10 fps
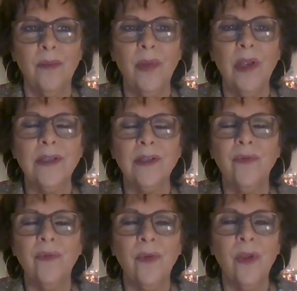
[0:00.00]
Because
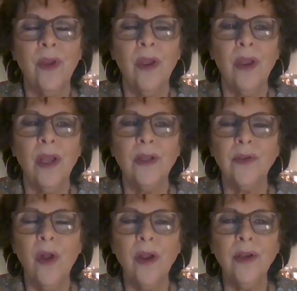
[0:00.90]
if,
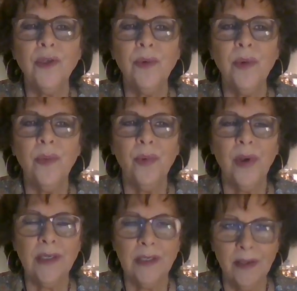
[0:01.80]
as long as you
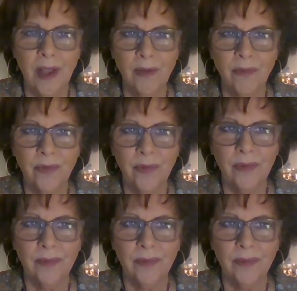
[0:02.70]
embrace love,